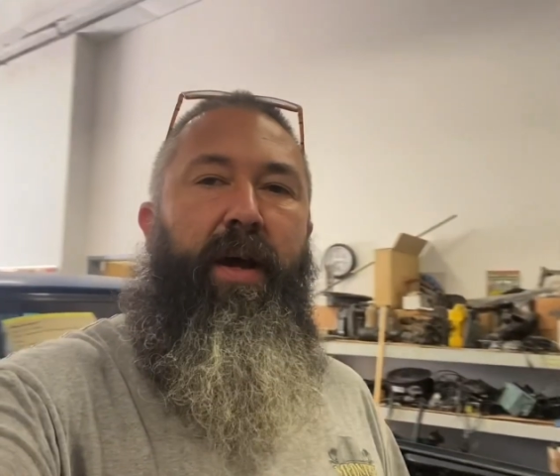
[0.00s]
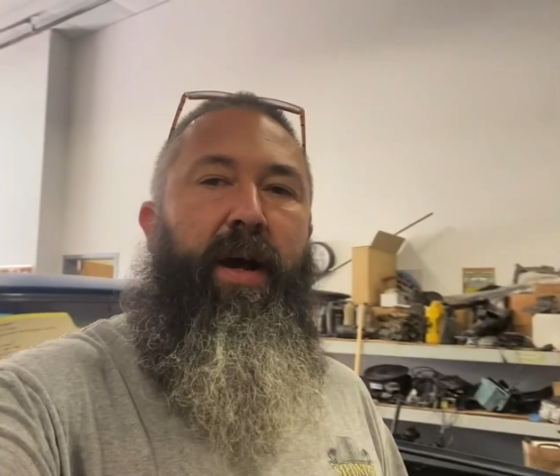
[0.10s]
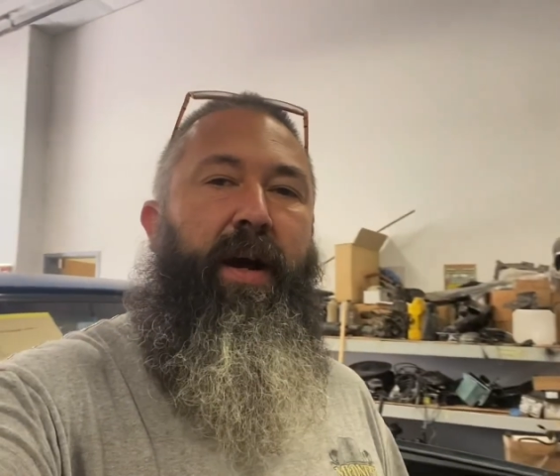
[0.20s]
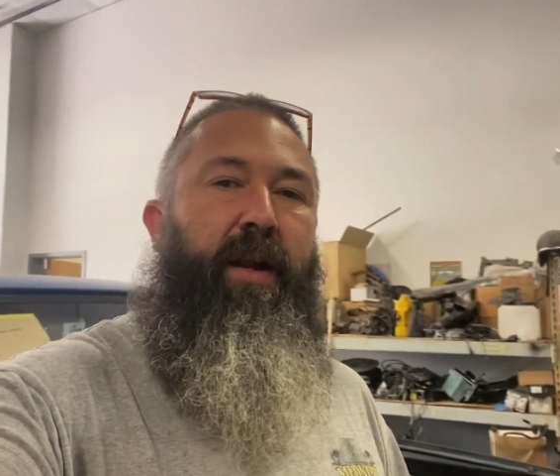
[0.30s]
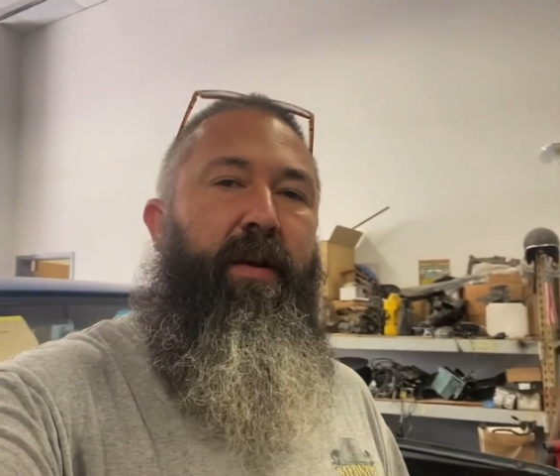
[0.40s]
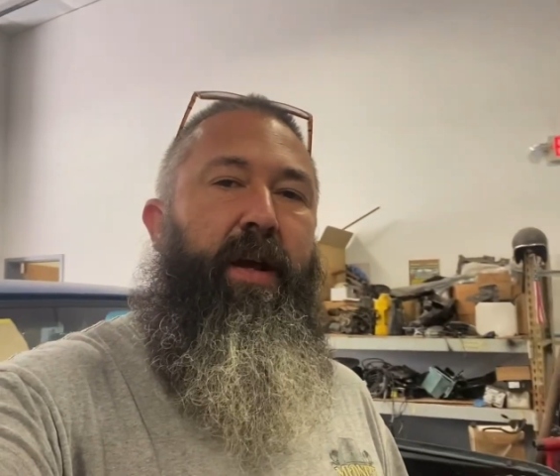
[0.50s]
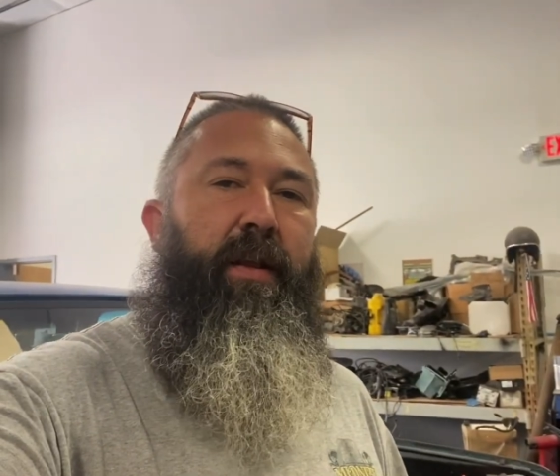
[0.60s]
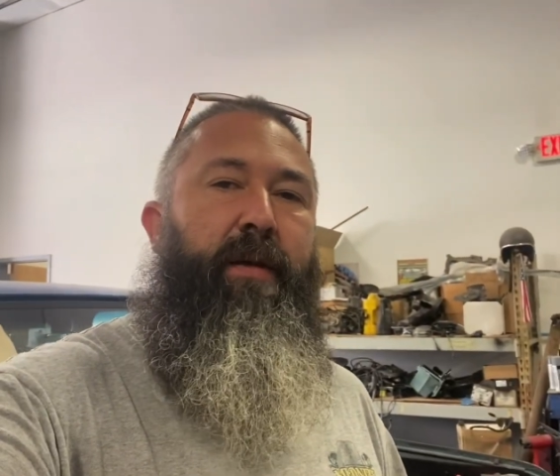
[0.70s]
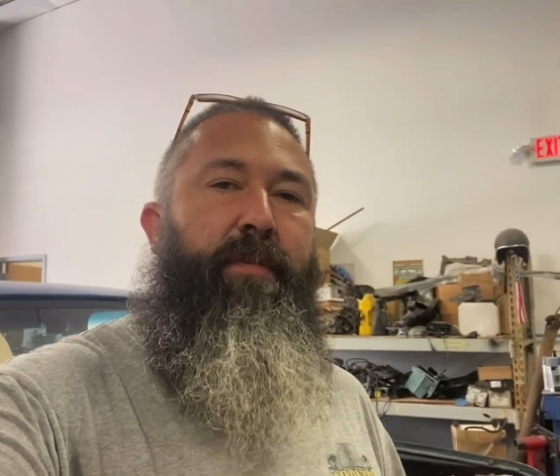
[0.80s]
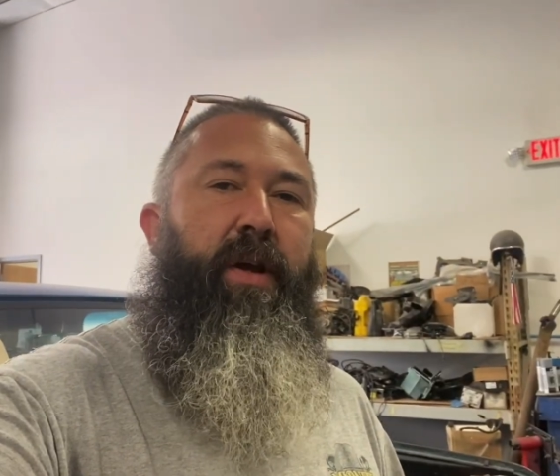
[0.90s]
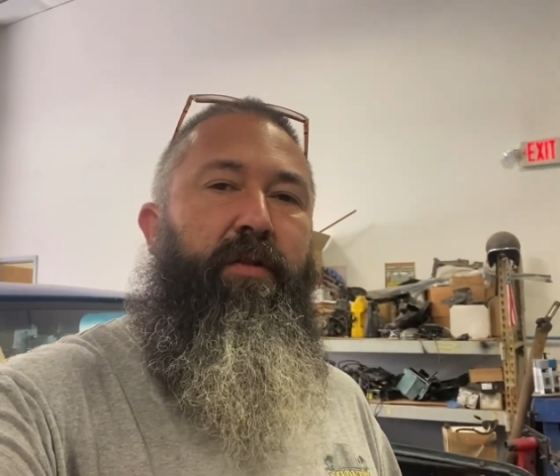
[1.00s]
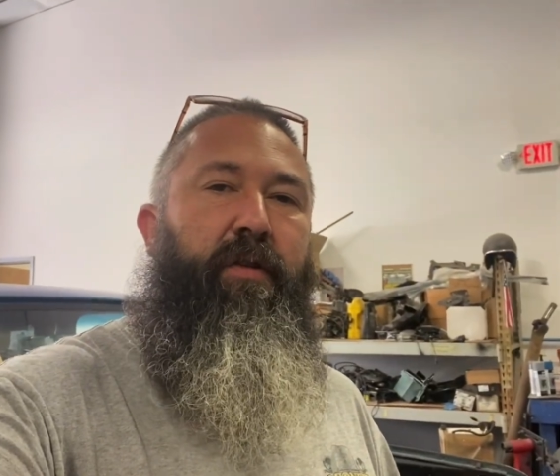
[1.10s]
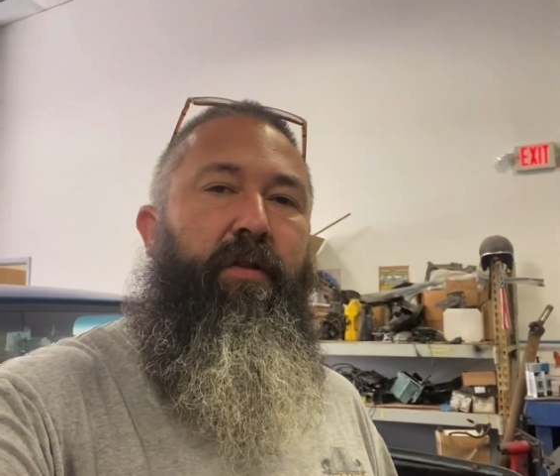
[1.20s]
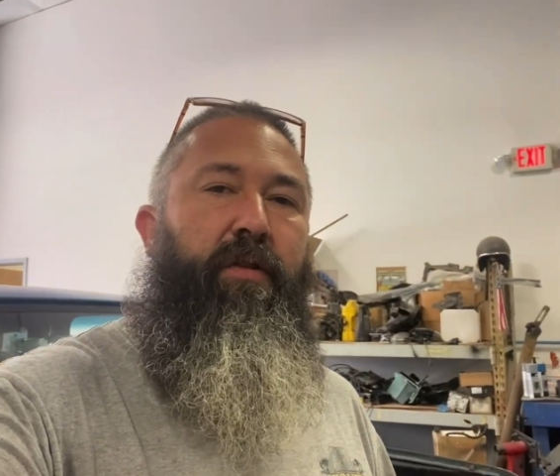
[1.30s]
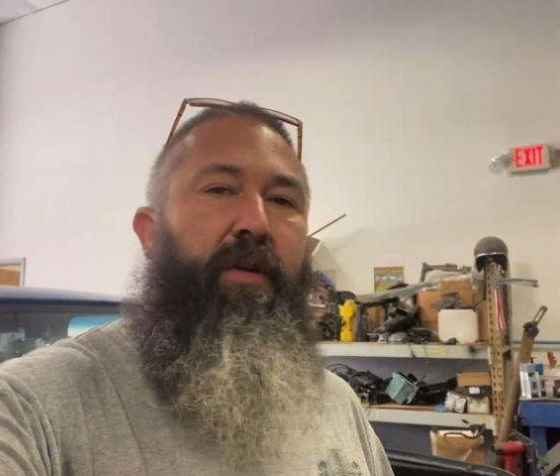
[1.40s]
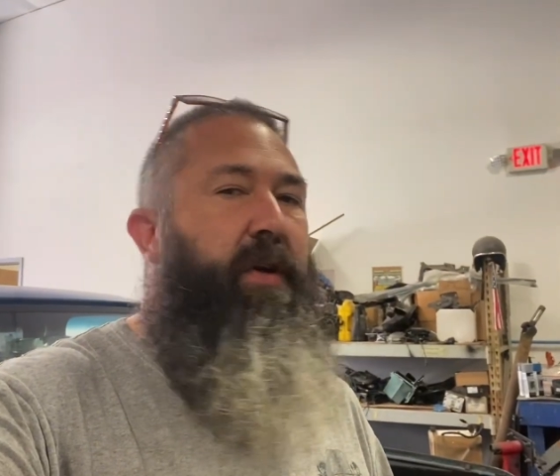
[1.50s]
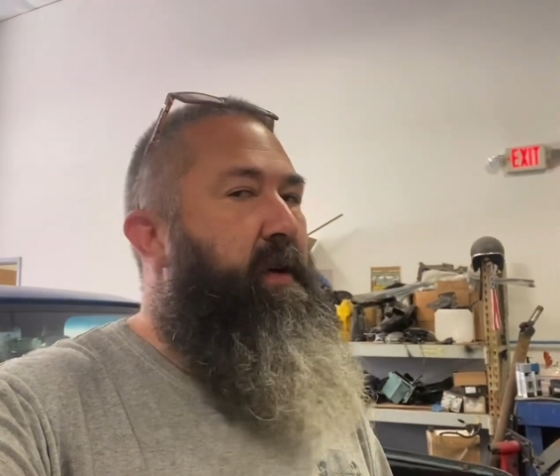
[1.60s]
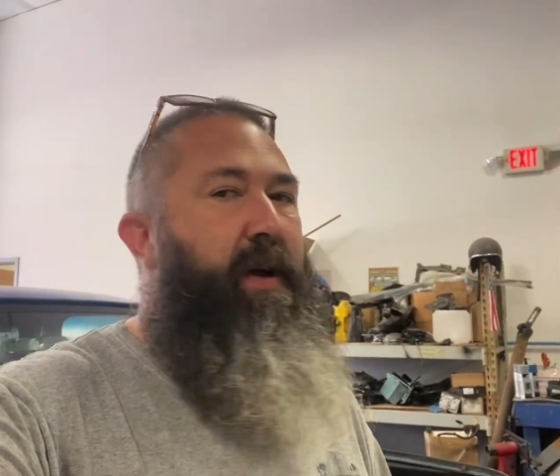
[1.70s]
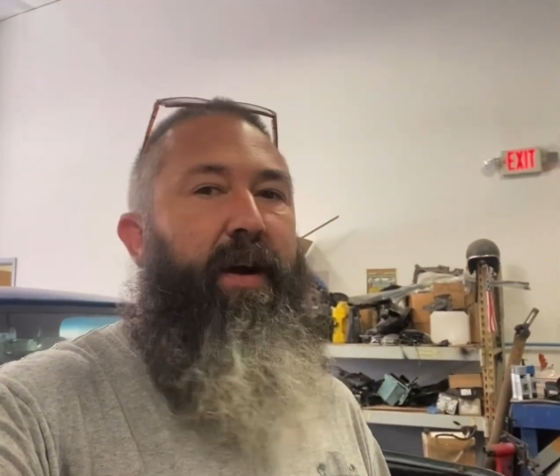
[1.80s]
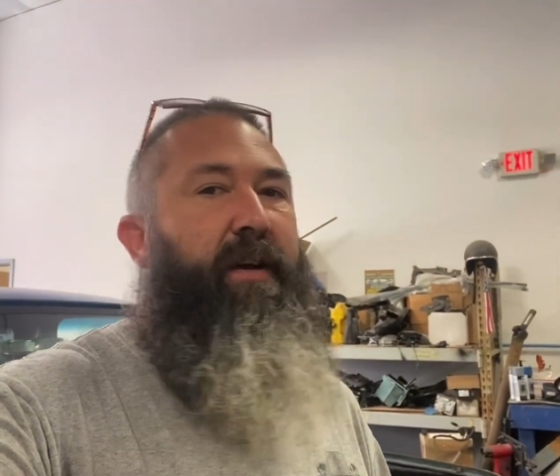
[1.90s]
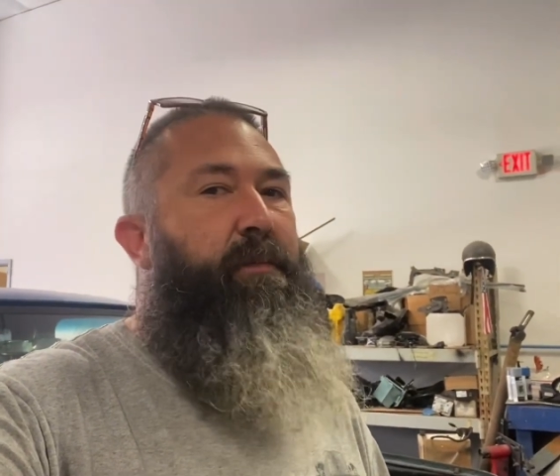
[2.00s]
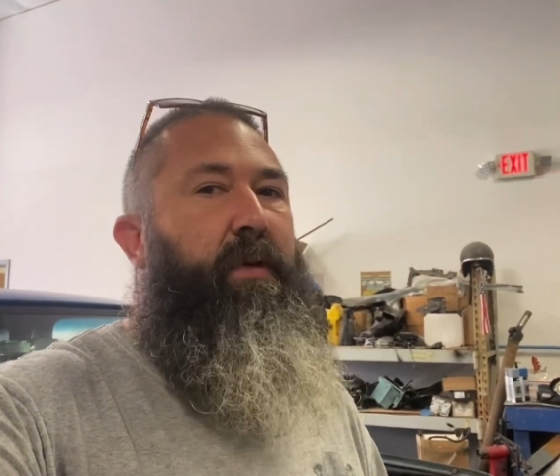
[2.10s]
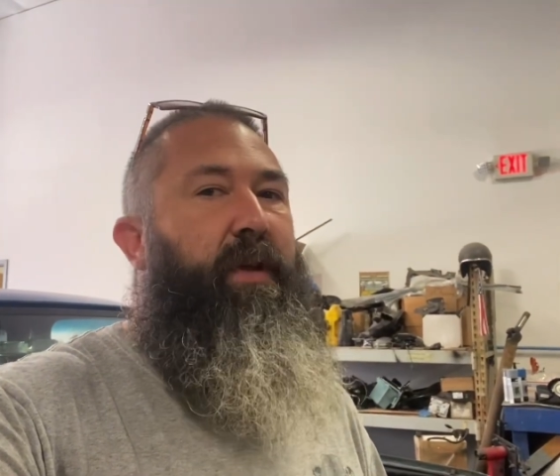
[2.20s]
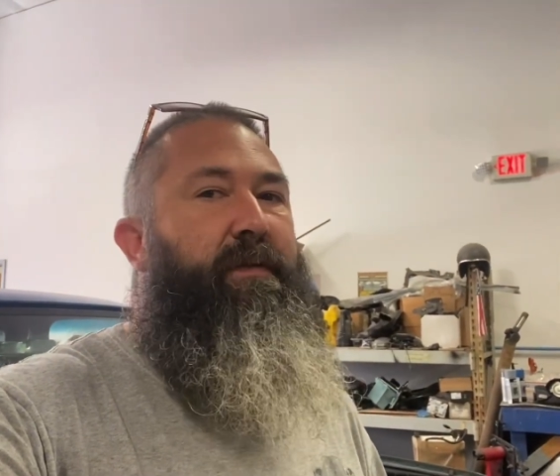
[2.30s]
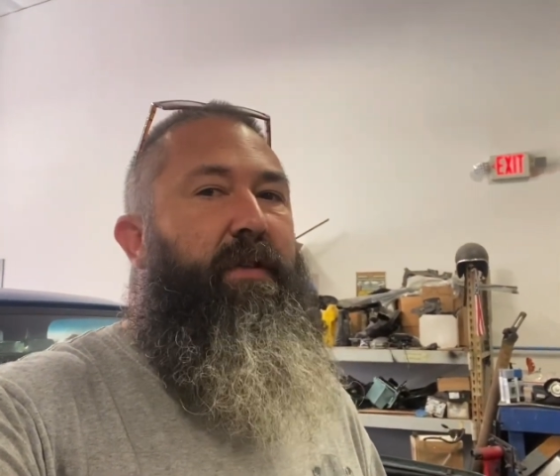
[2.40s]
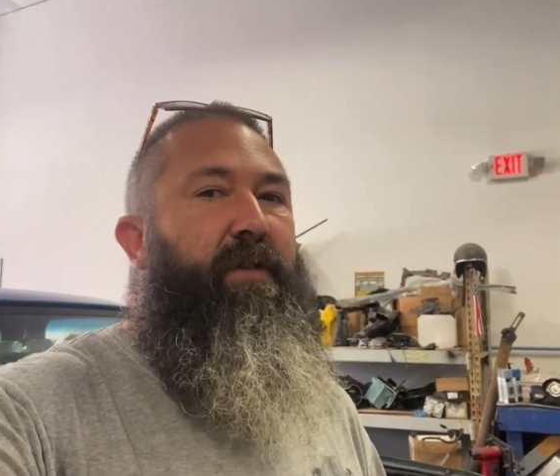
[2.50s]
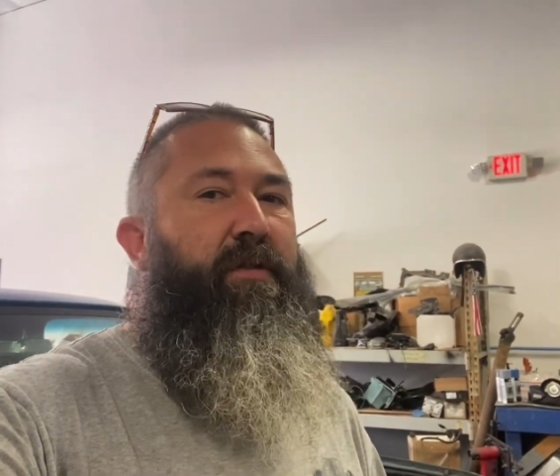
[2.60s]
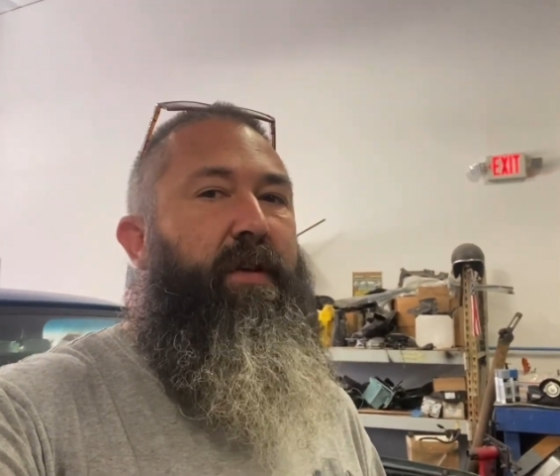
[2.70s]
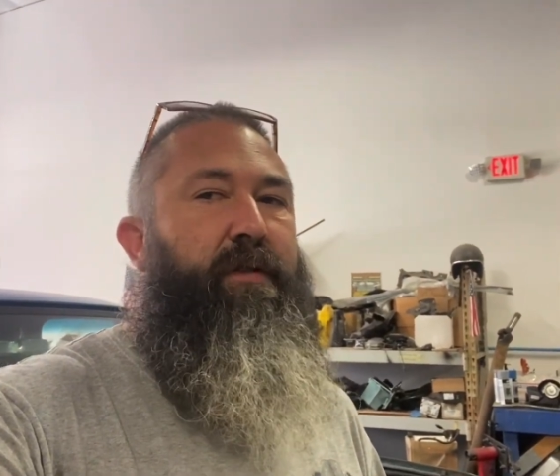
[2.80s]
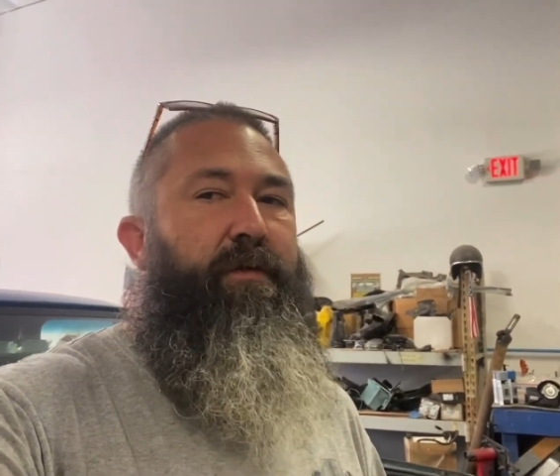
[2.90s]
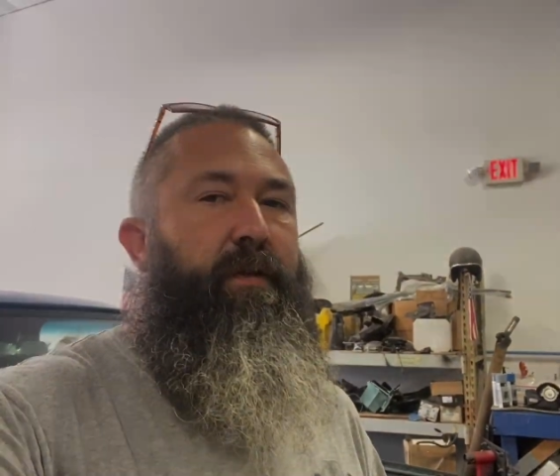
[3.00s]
on a daily basis. You're not going to believe this stuff.